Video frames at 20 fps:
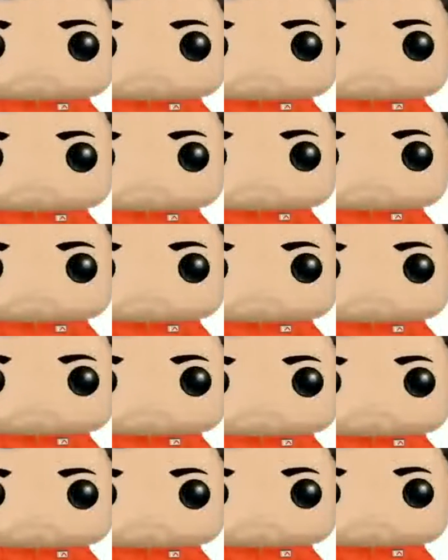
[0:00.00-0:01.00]
Uh, get
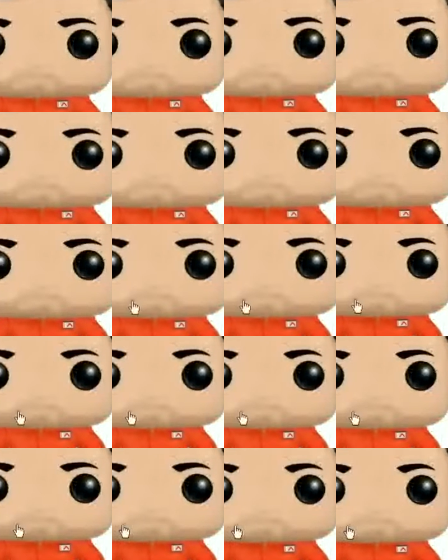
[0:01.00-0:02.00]
a FYE
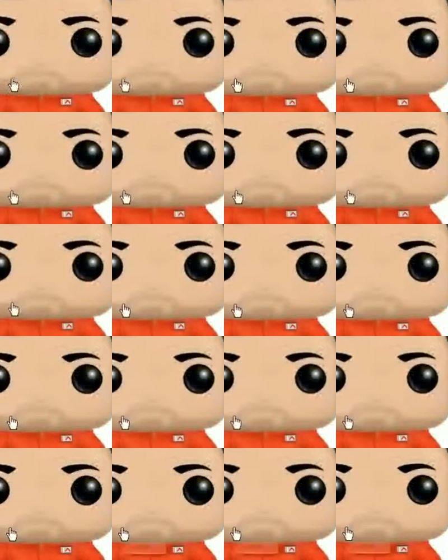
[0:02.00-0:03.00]
exclusive Poe Dameron, which
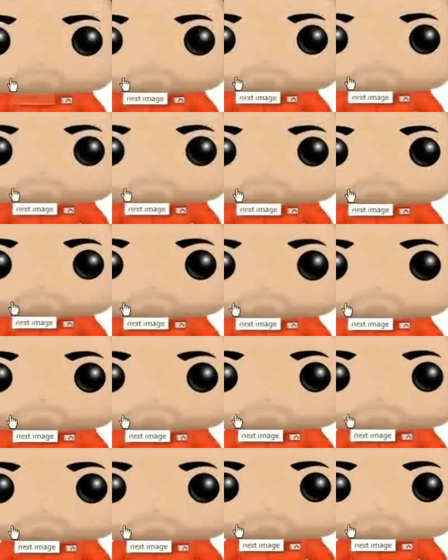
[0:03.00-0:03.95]
he's just in his